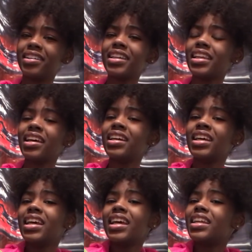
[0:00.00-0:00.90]
It
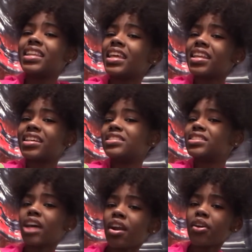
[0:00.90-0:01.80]
didn't
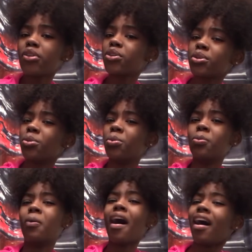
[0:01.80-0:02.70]
concern you.
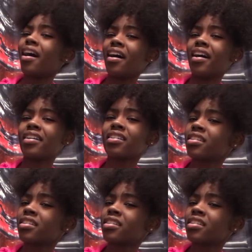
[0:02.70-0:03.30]
Why?